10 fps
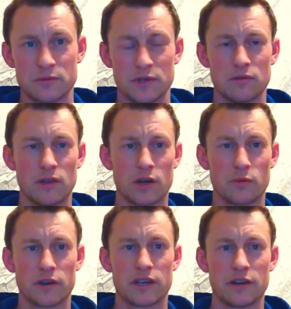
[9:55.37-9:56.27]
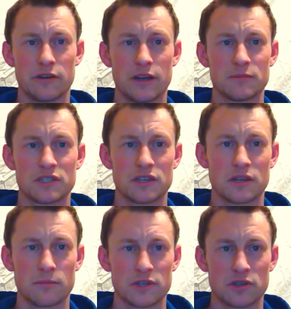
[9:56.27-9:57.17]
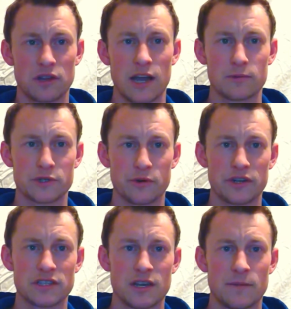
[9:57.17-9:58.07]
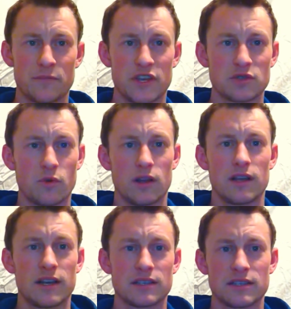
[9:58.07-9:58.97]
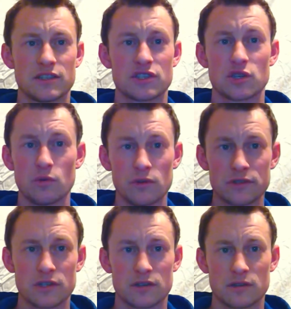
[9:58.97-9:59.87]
We do a lot of work here in Edmonton, commercial laboratories, as well as in schools.